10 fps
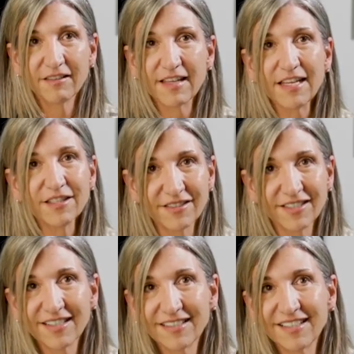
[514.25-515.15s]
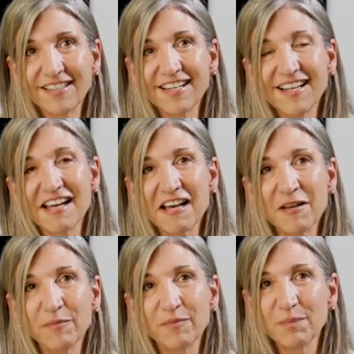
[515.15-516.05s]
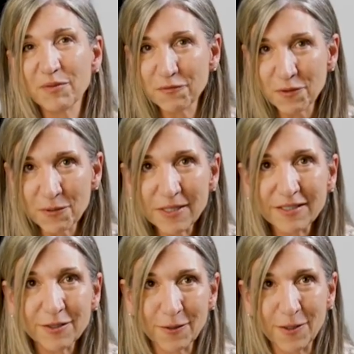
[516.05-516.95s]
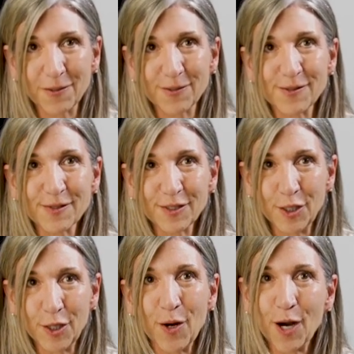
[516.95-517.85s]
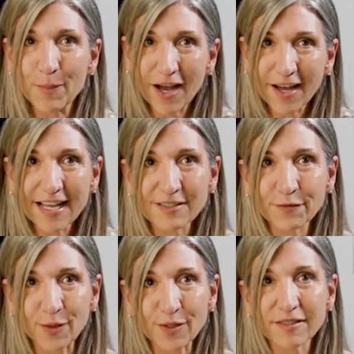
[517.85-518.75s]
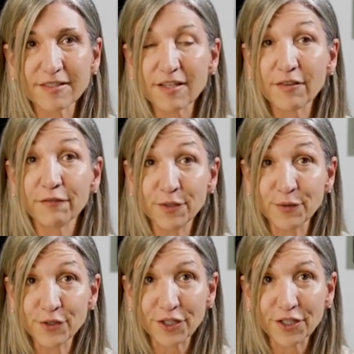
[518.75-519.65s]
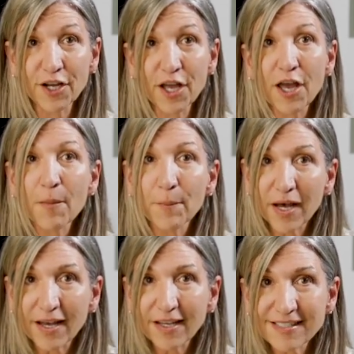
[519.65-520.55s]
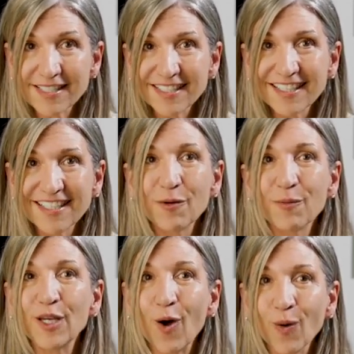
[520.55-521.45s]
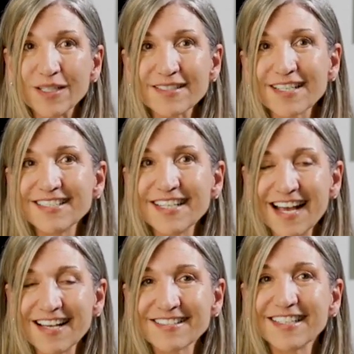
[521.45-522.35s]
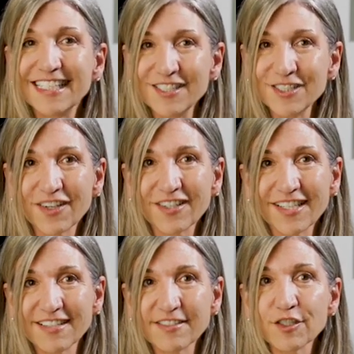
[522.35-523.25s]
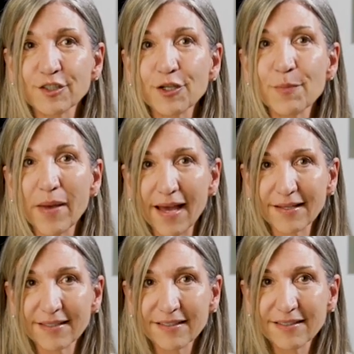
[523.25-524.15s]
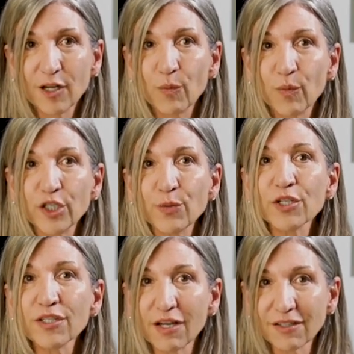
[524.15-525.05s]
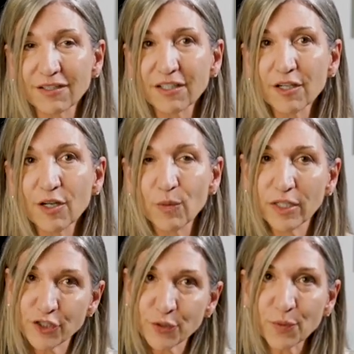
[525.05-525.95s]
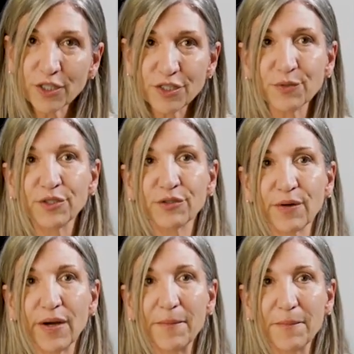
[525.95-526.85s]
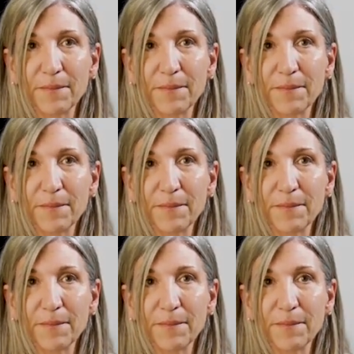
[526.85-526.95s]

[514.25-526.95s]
Thank you, Deanna. Um, before we close, you know, our podcast focuses on the future, but we always like to ask each of our guests to look back. When you were younger, what did you want to do when you grew up?